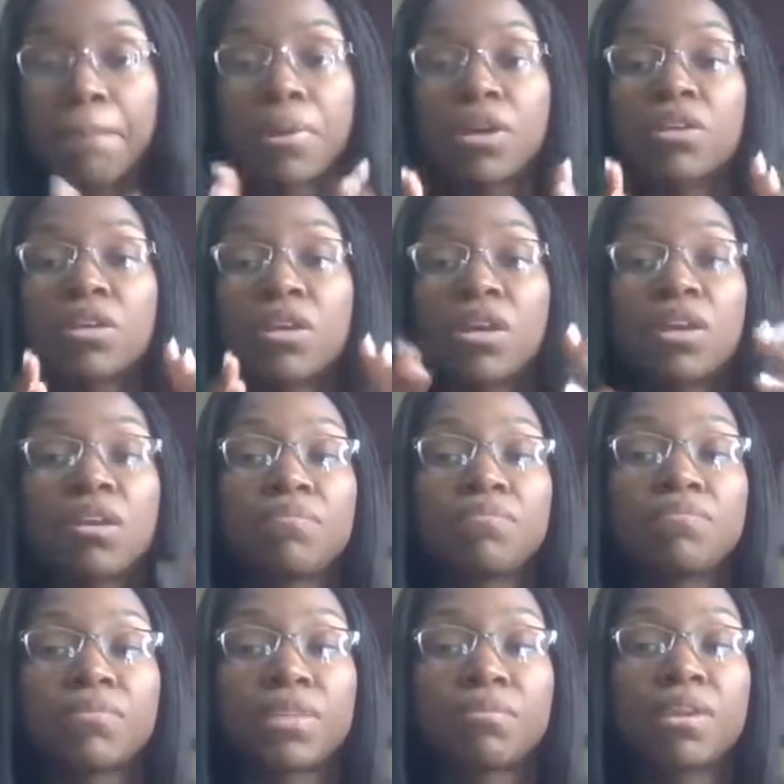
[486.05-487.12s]
But
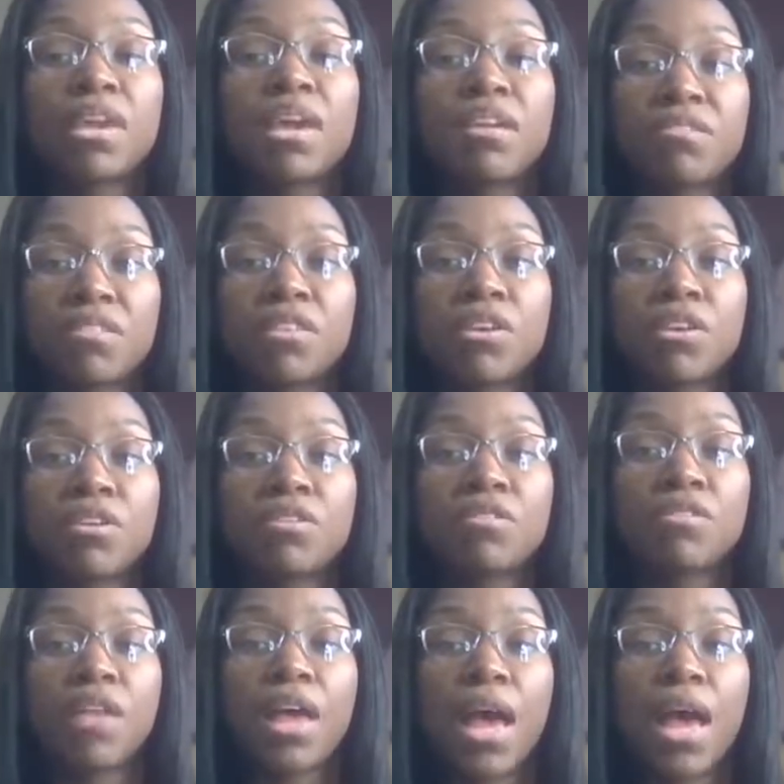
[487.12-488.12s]
me as a nurse,